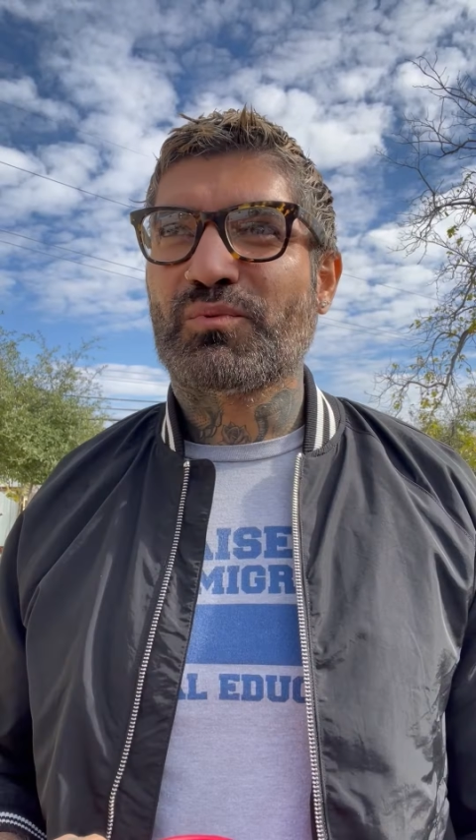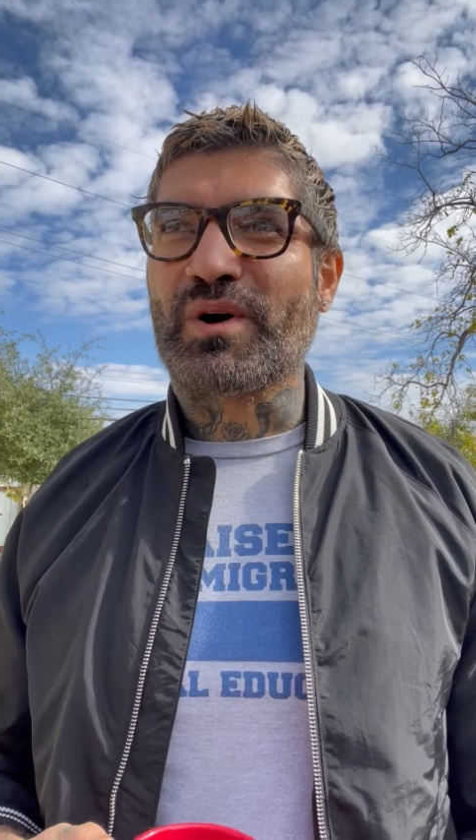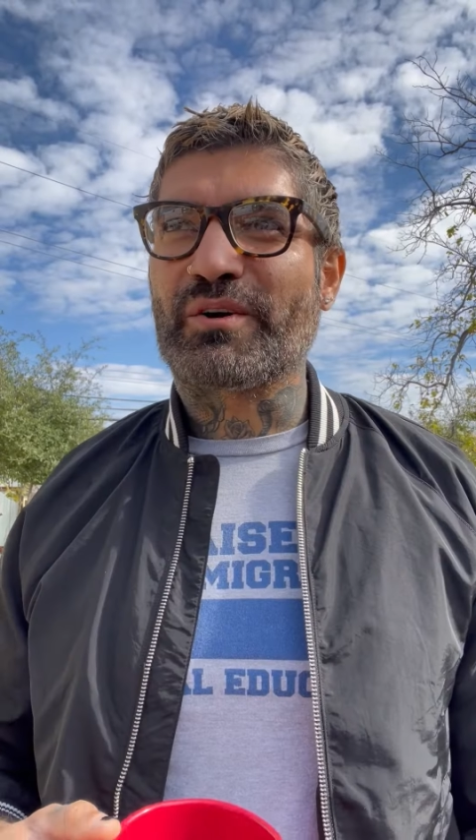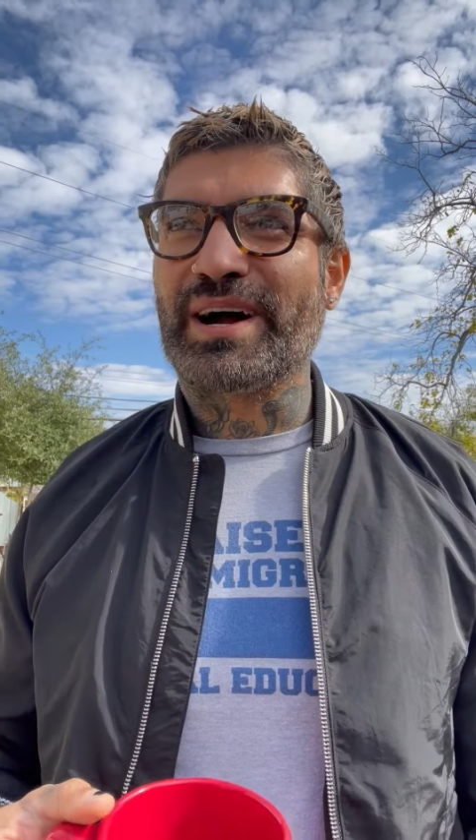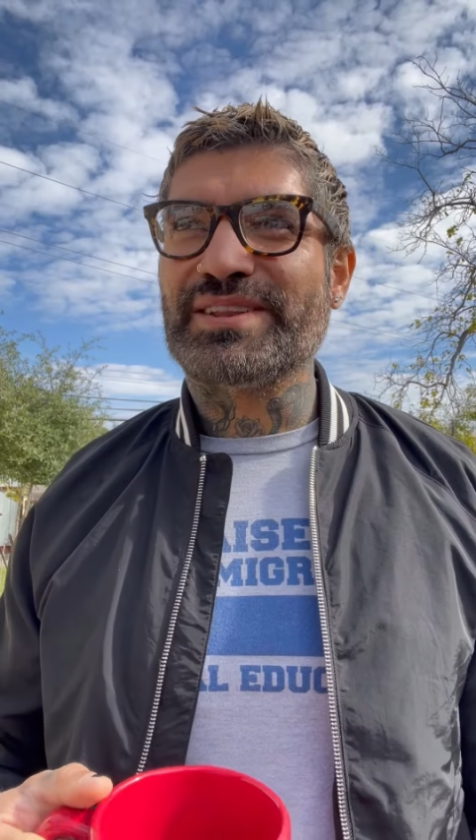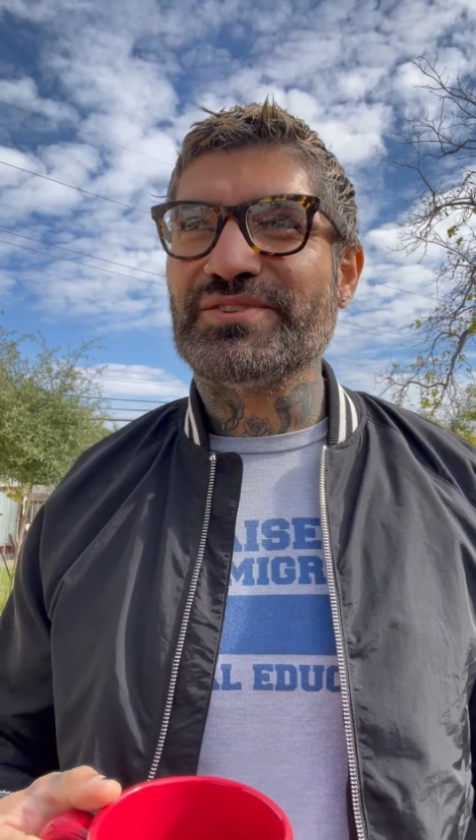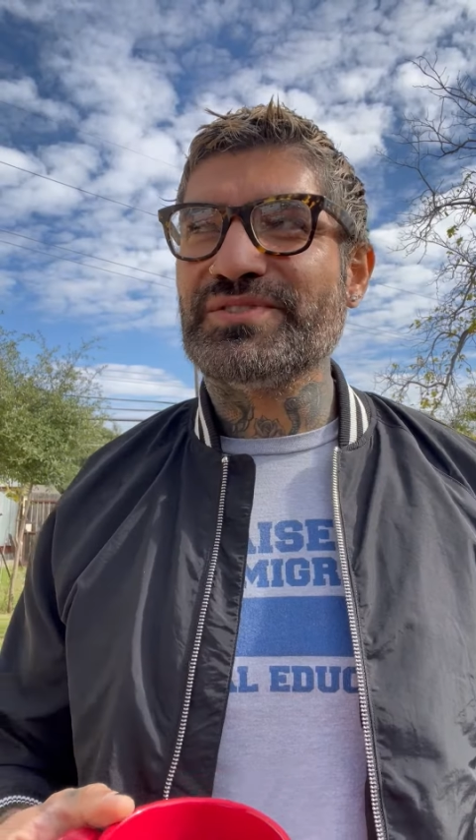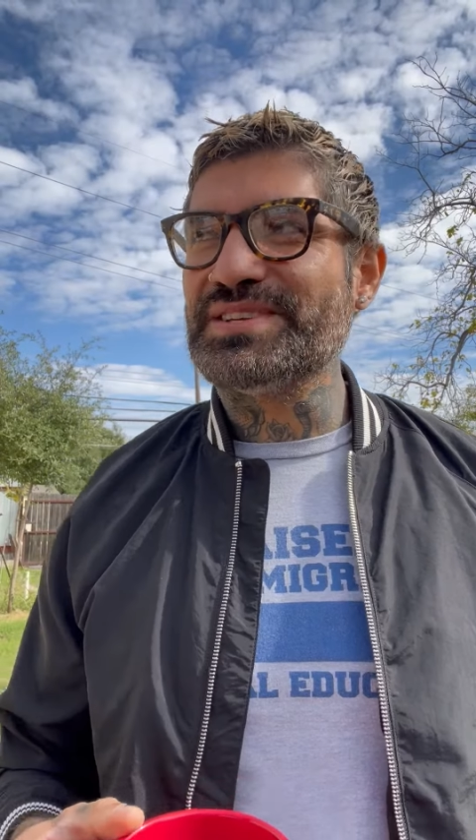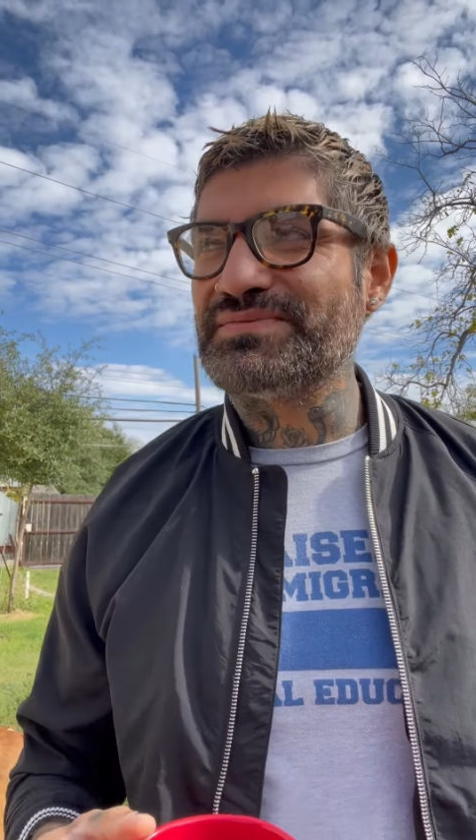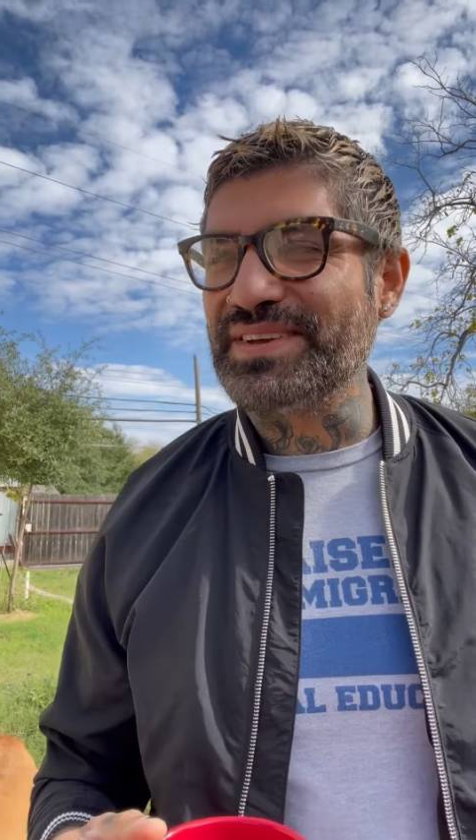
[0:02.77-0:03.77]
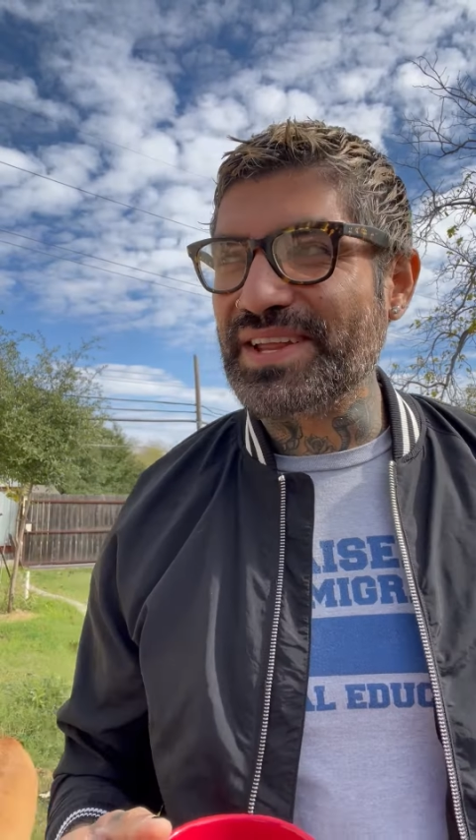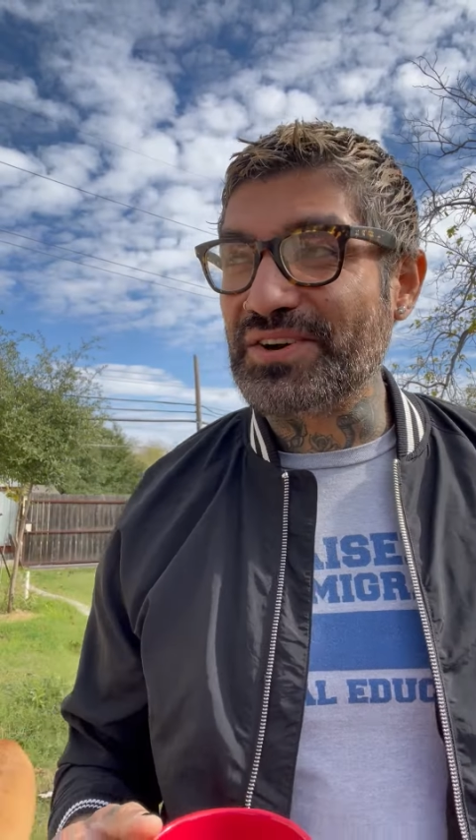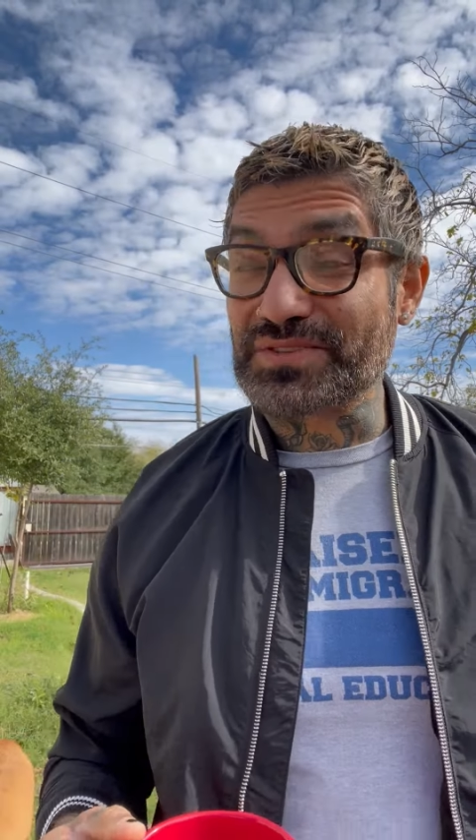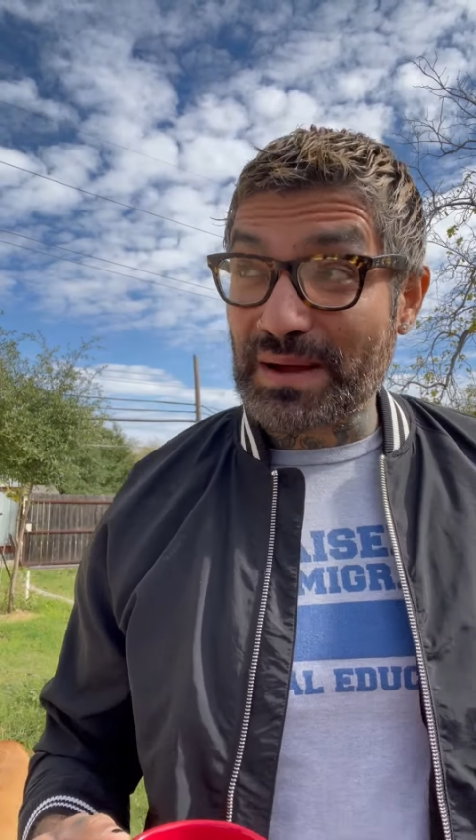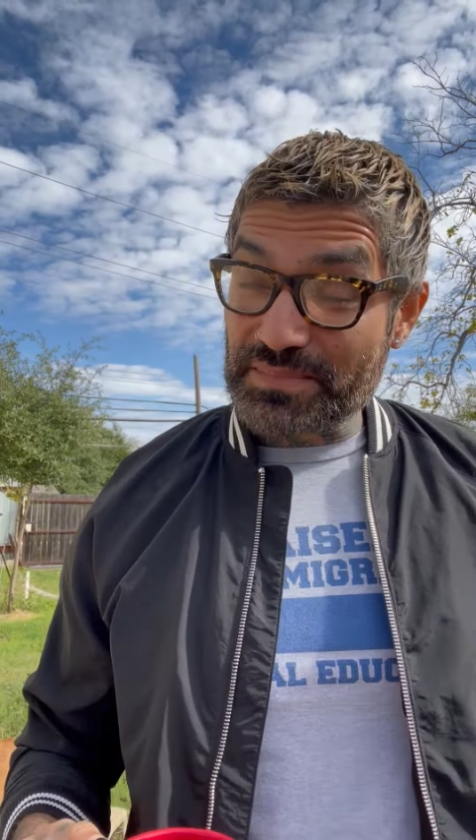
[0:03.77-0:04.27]
Why do I do these
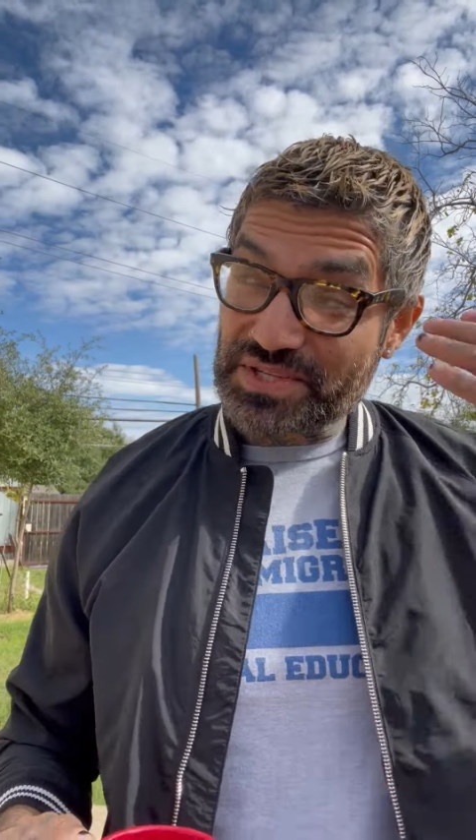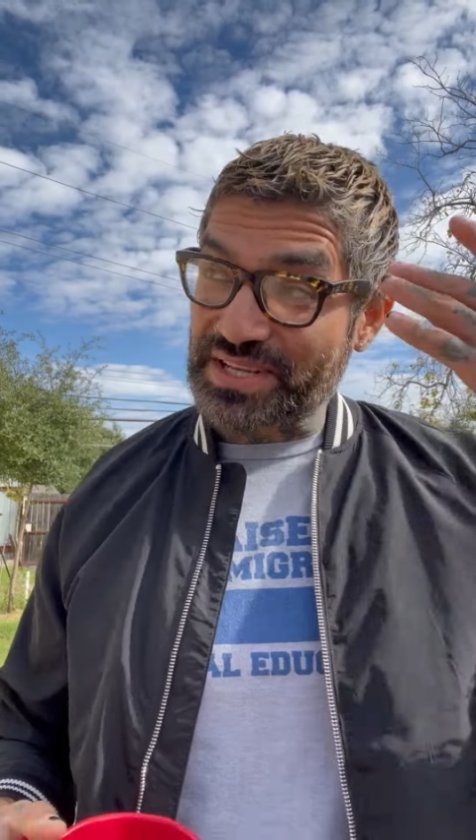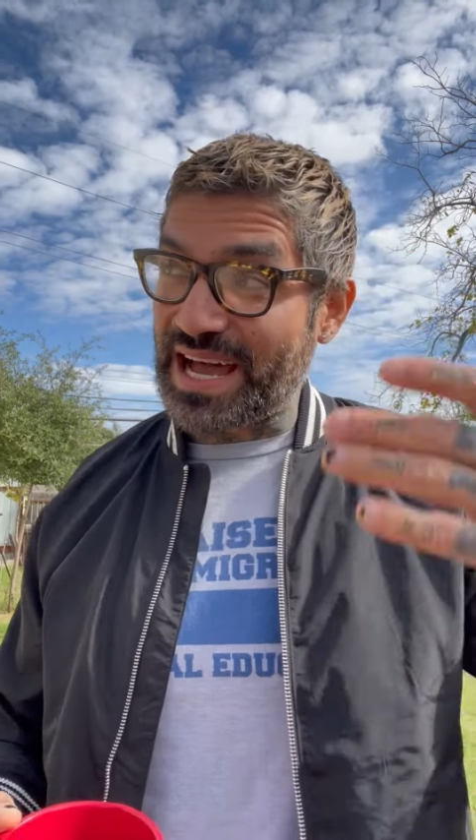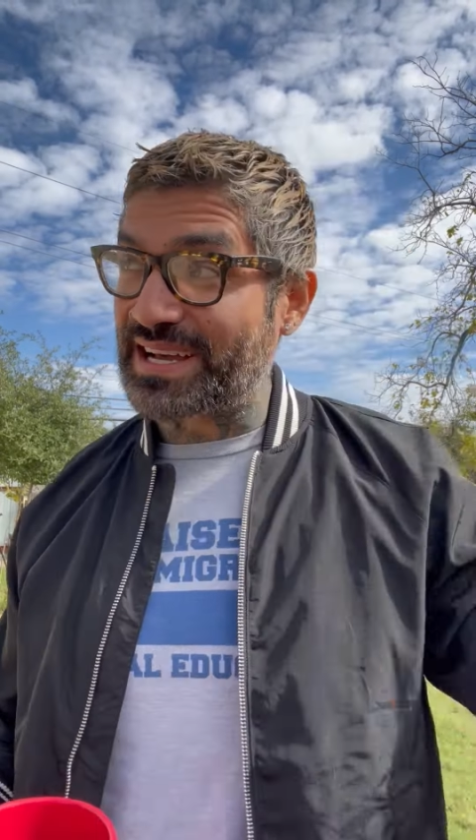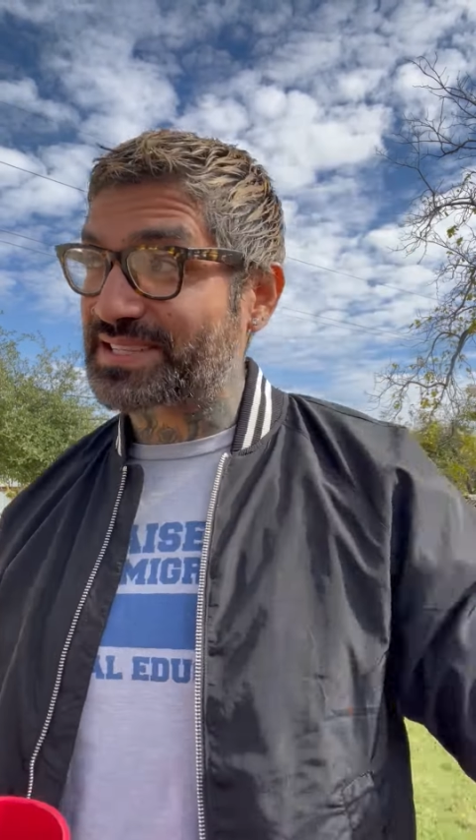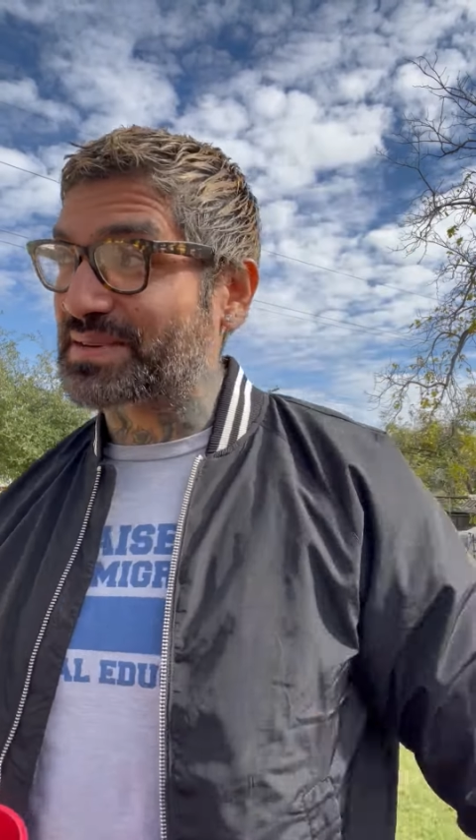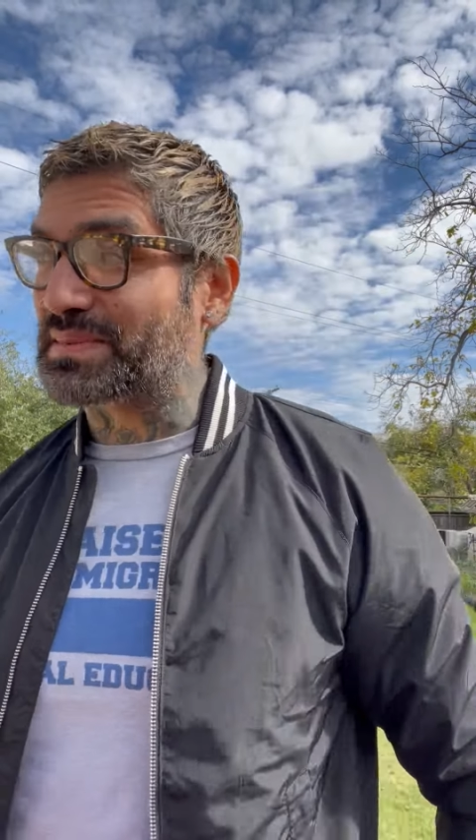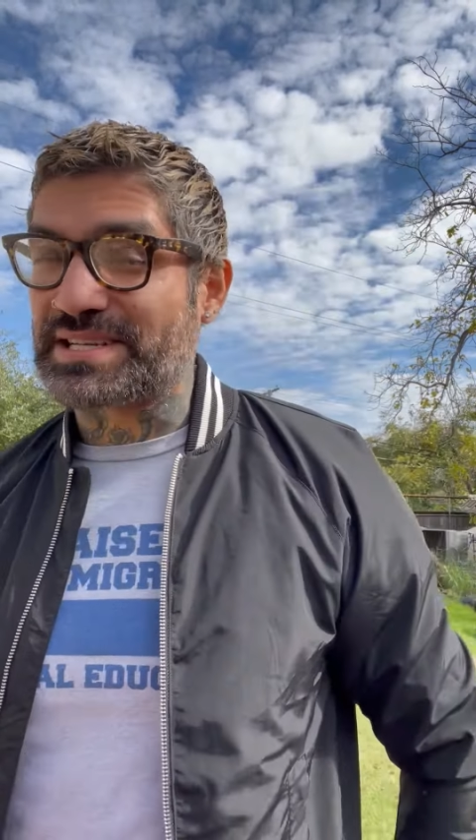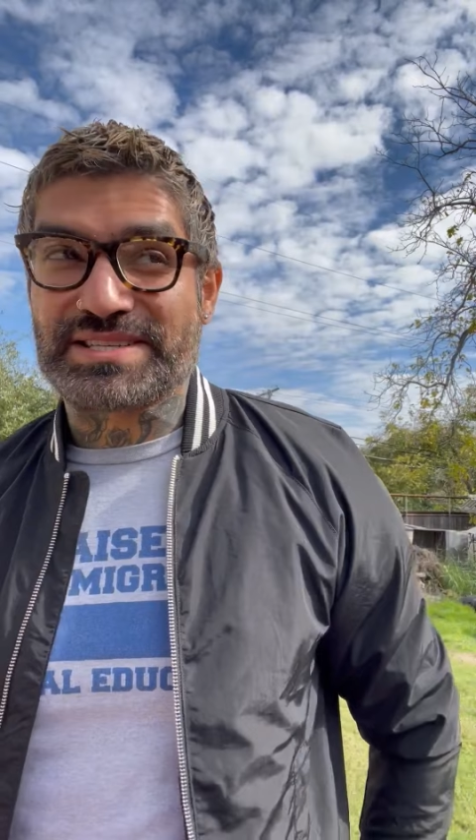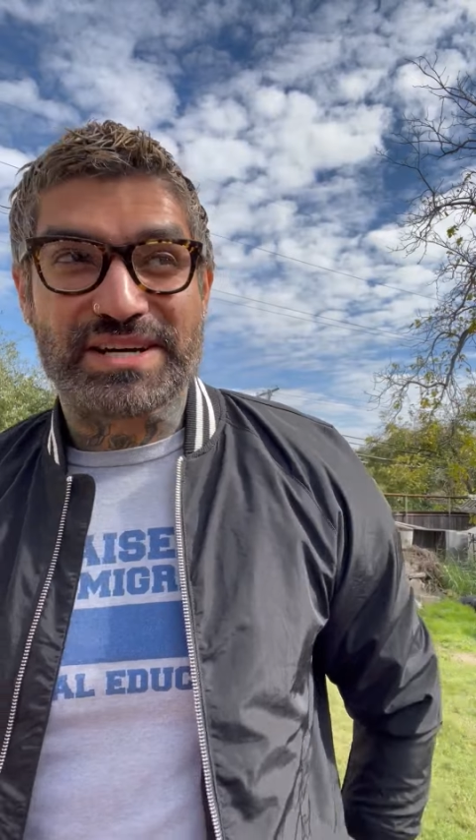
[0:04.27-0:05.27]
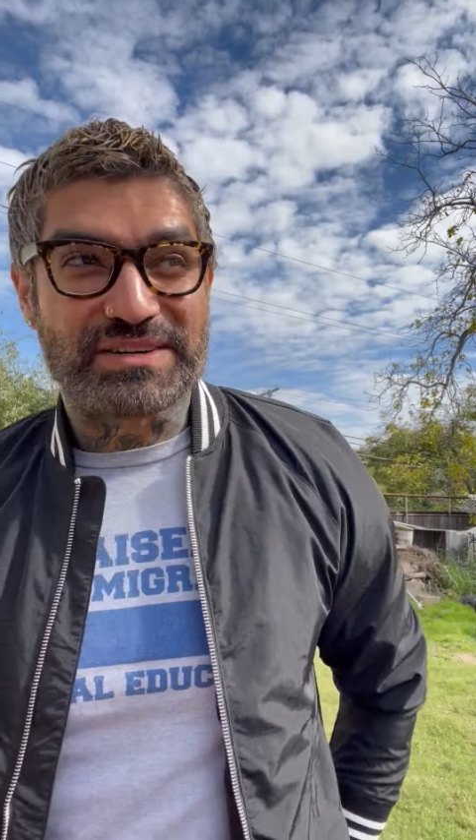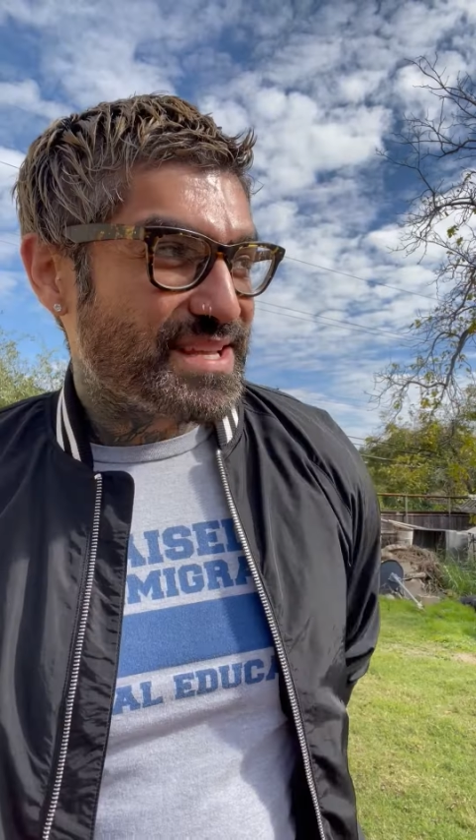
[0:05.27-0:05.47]
videos? I'm just asking myself.